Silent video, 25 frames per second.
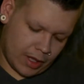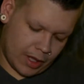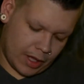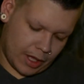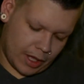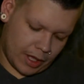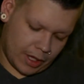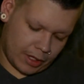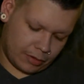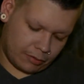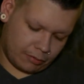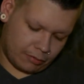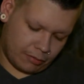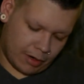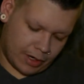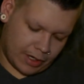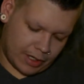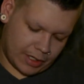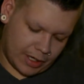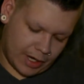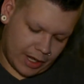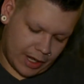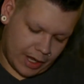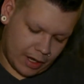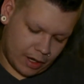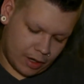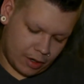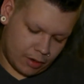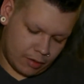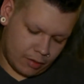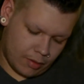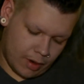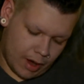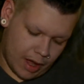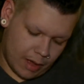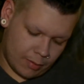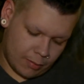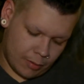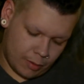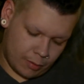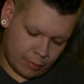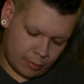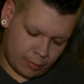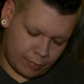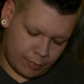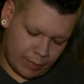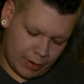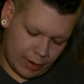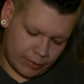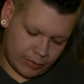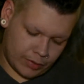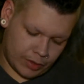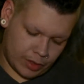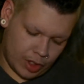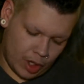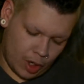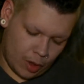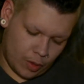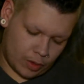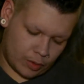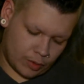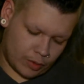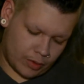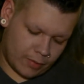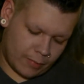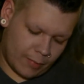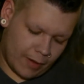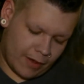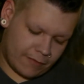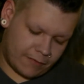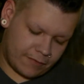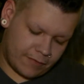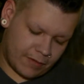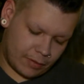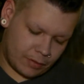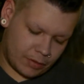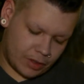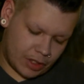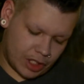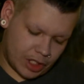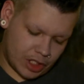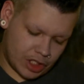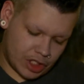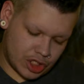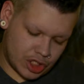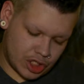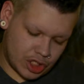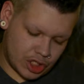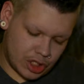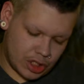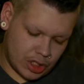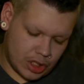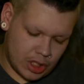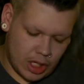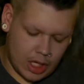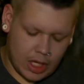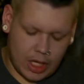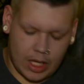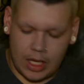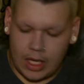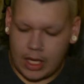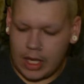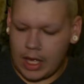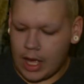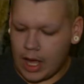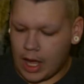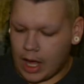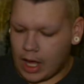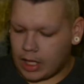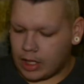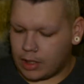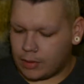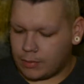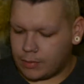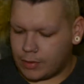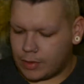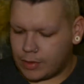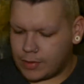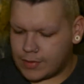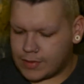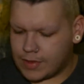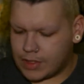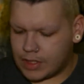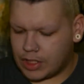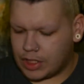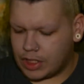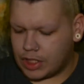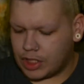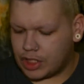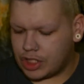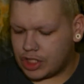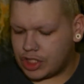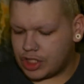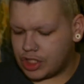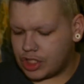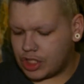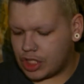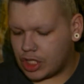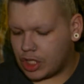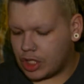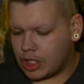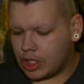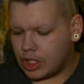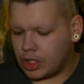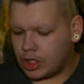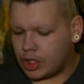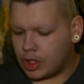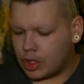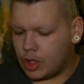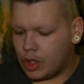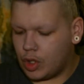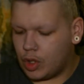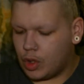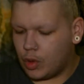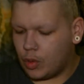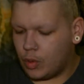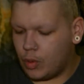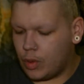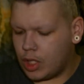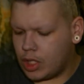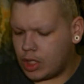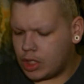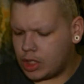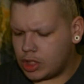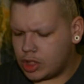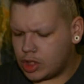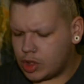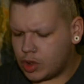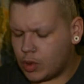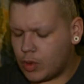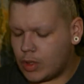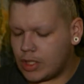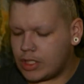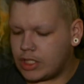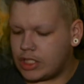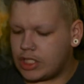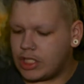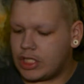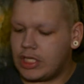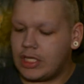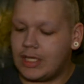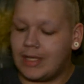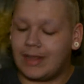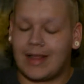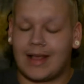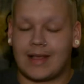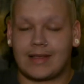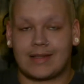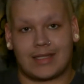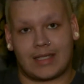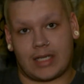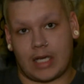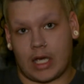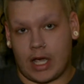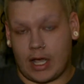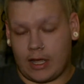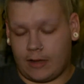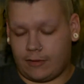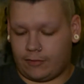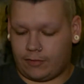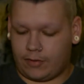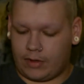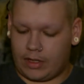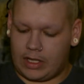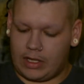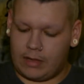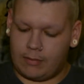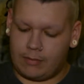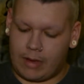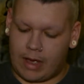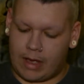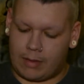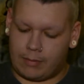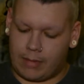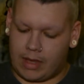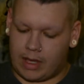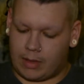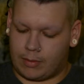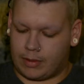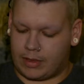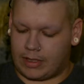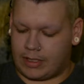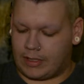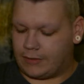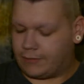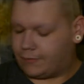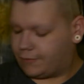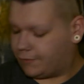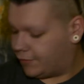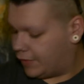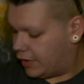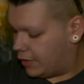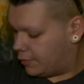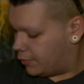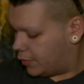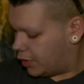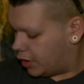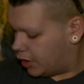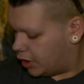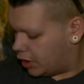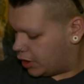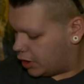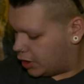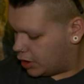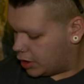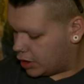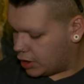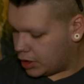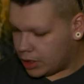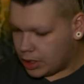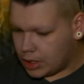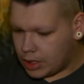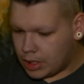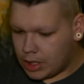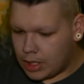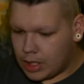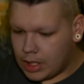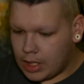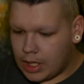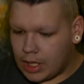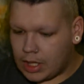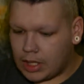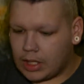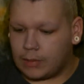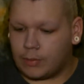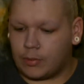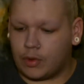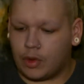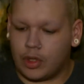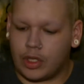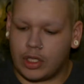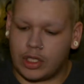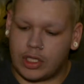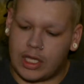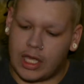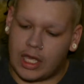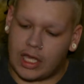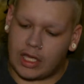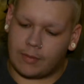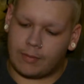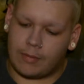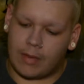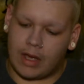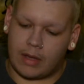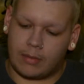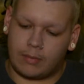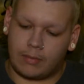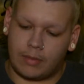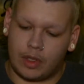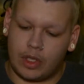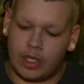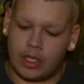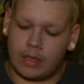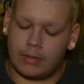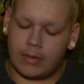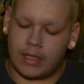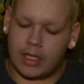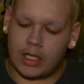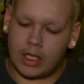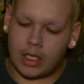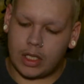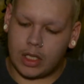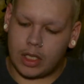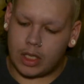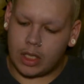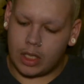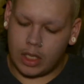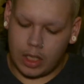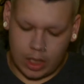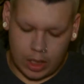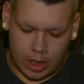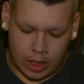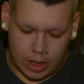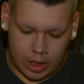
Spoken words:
And right now, I'm about to go in with my foundation. I am using shade 120 Classic Ivory by Maybelline Fit Me. And I'm going to take my beauty blender